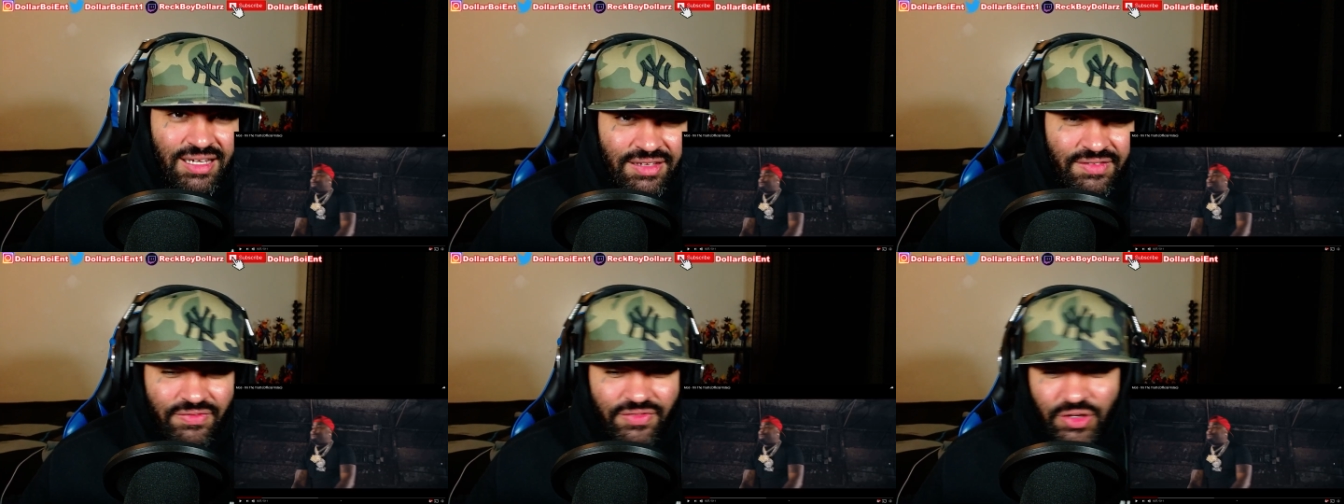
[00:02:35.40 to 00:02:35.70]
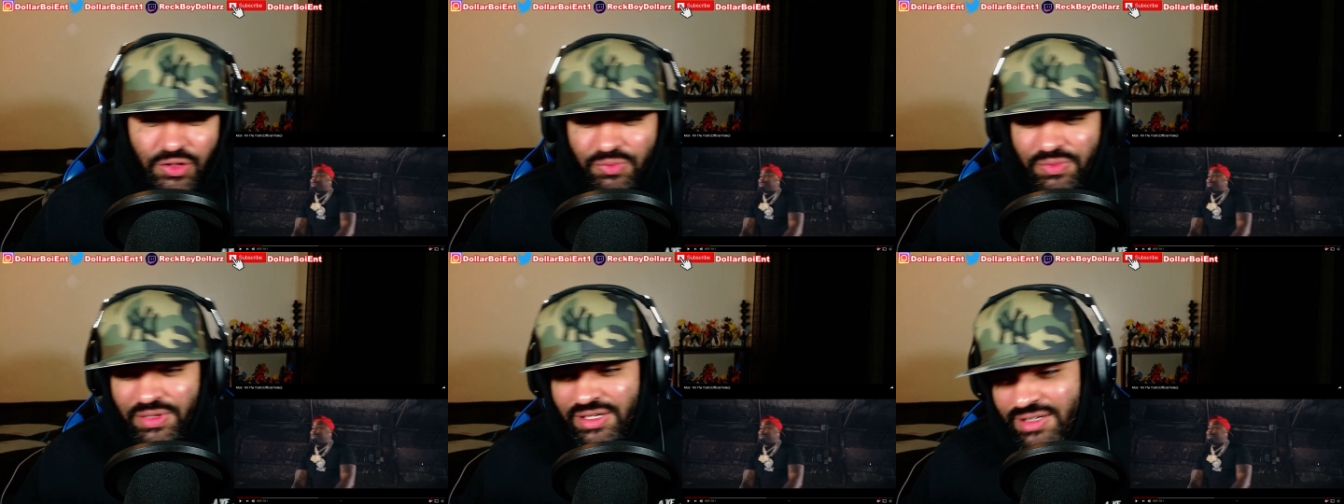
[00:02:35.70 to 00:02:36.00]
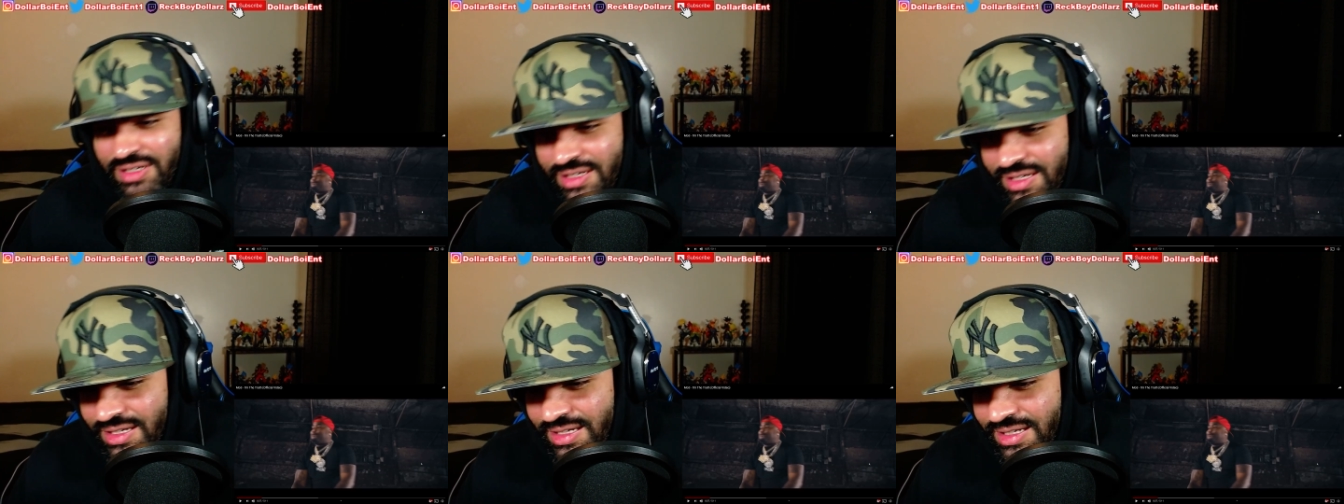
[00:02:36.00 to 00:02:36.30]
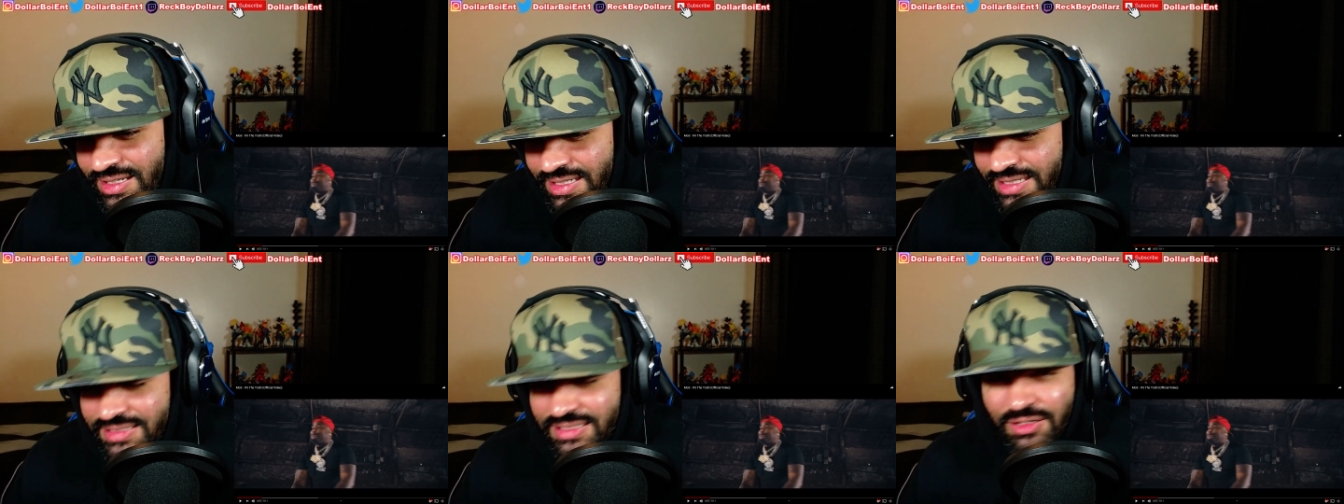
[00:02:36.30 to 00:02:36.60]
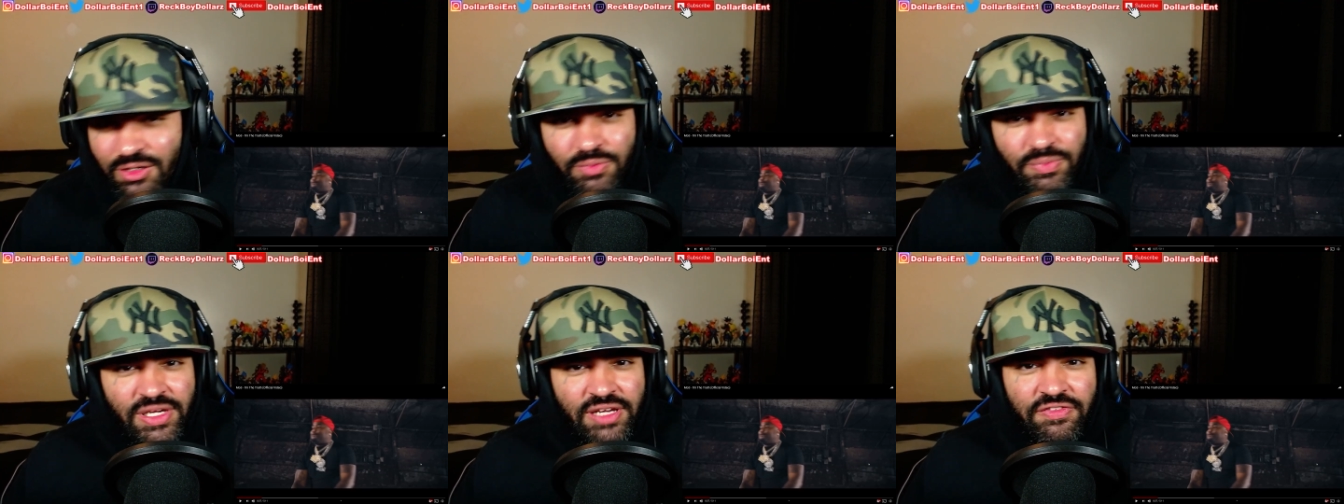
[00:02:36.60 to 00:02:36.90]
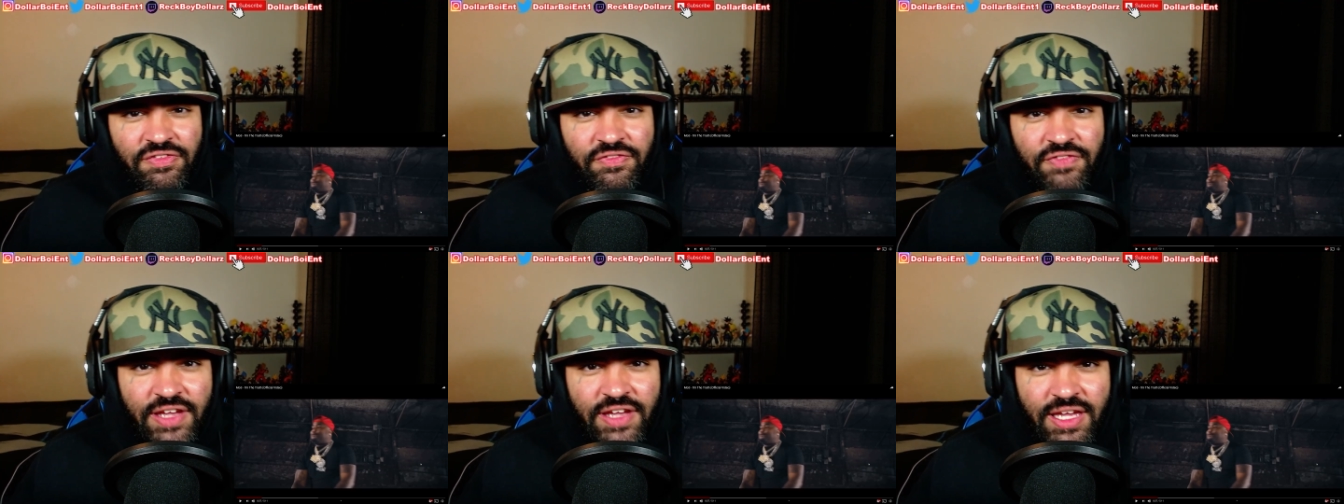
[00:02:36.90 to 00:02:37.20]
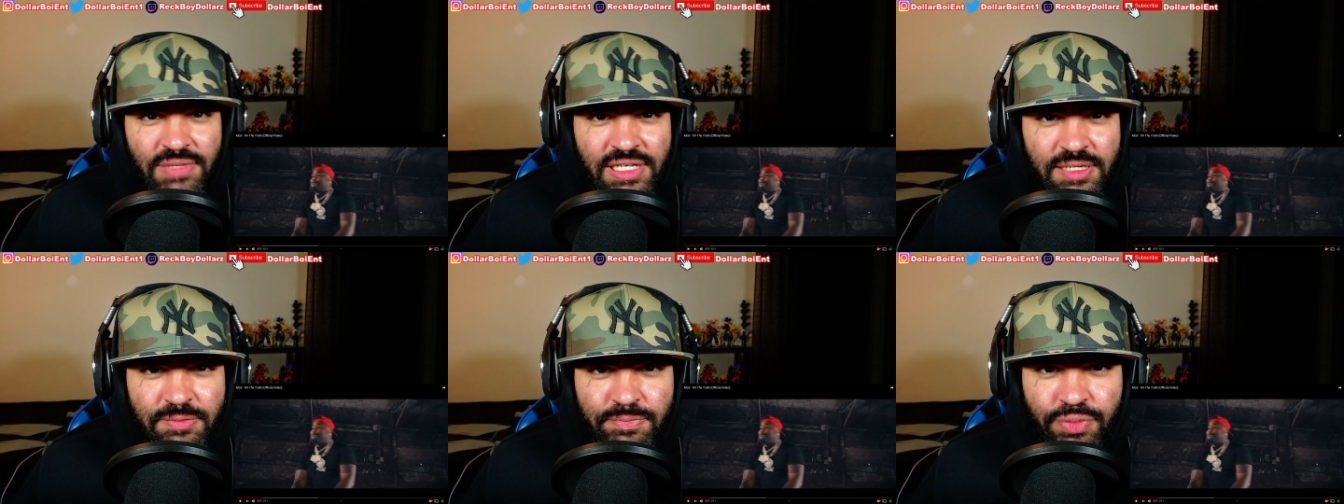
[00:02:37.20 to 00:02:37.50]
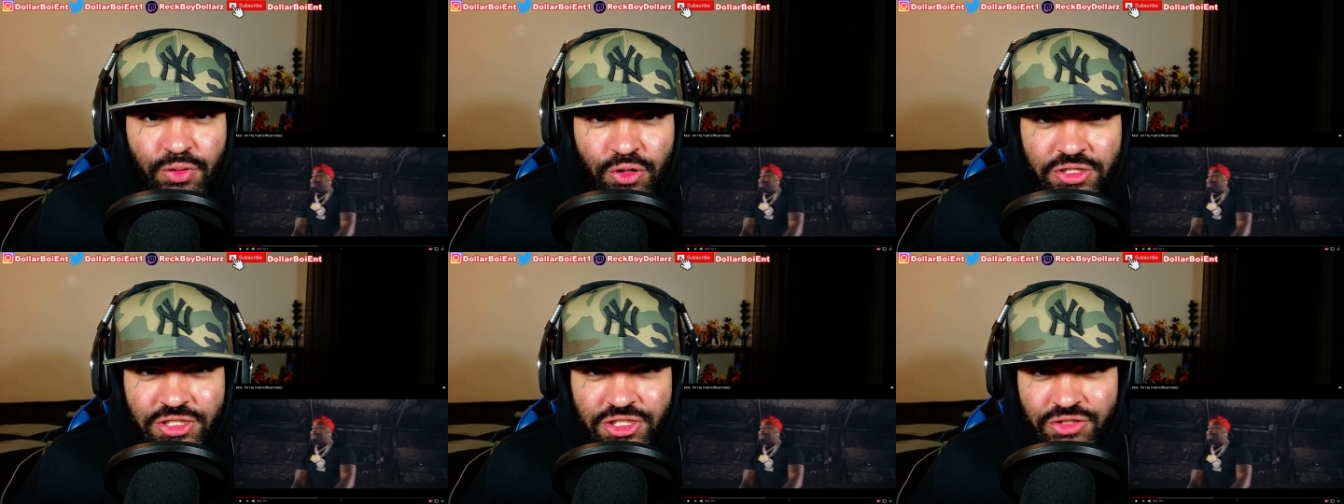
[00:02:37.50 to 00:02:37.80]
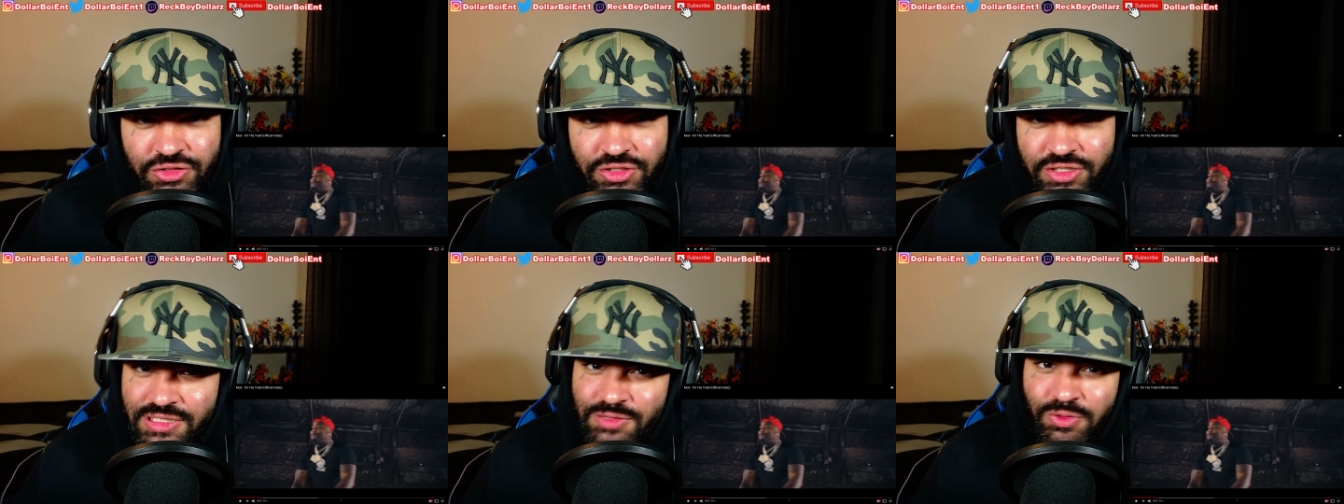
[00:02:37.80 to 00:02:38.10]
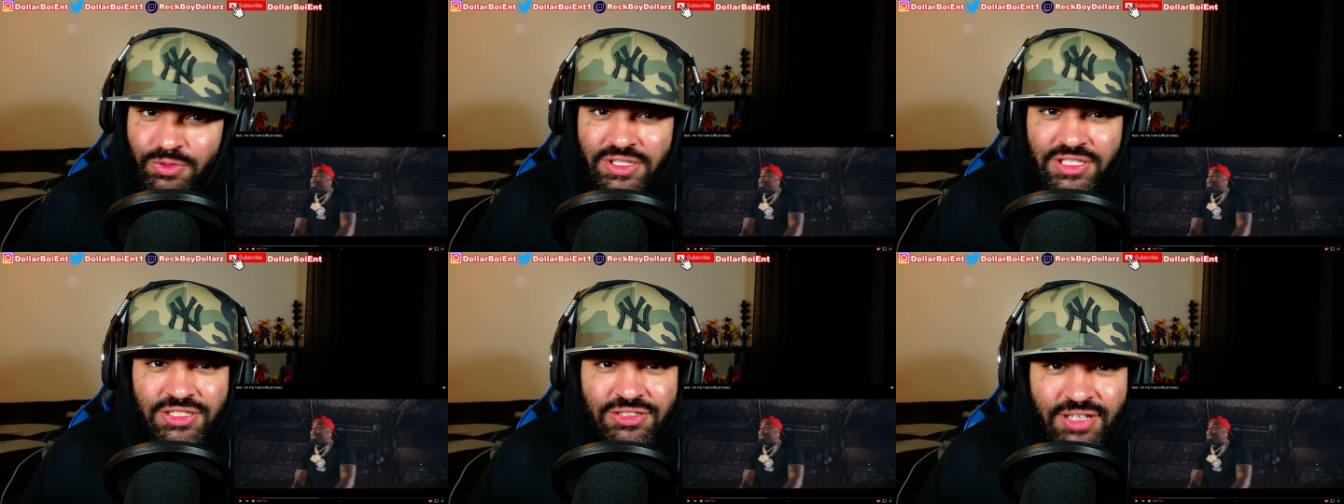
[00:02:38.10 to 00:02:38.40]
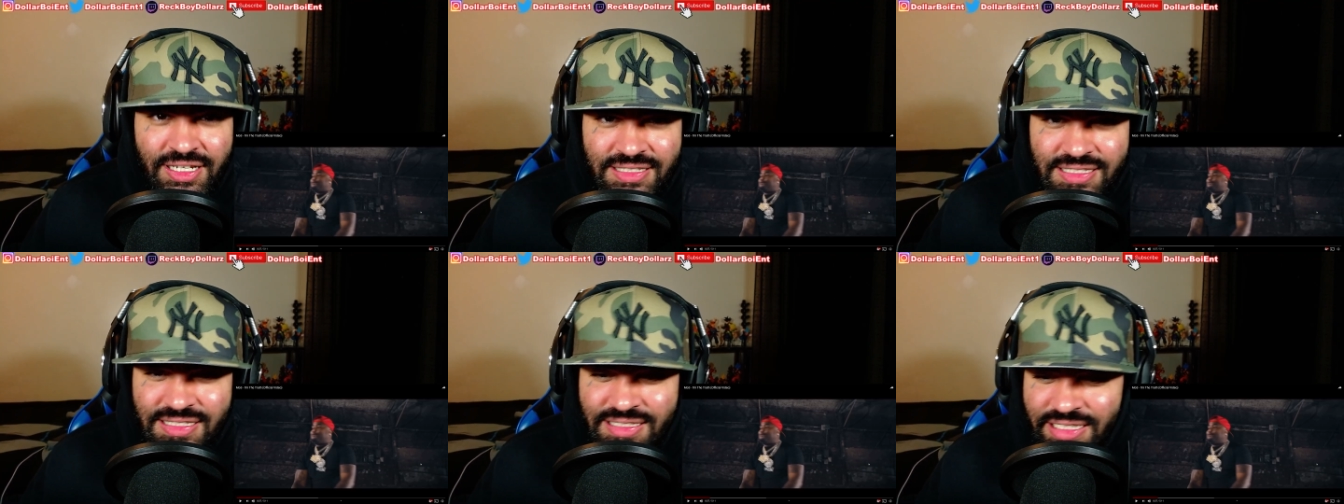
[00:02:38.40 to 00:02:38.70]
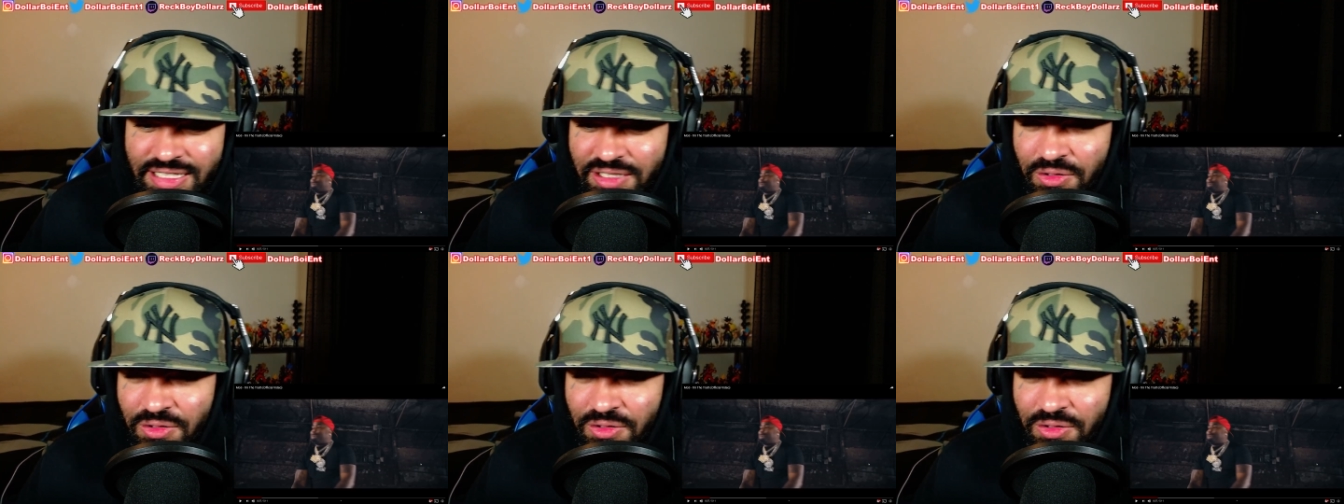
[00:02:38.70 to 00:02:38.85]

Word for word: Feel me? It's gonna be a family portrait, is what you trying to say.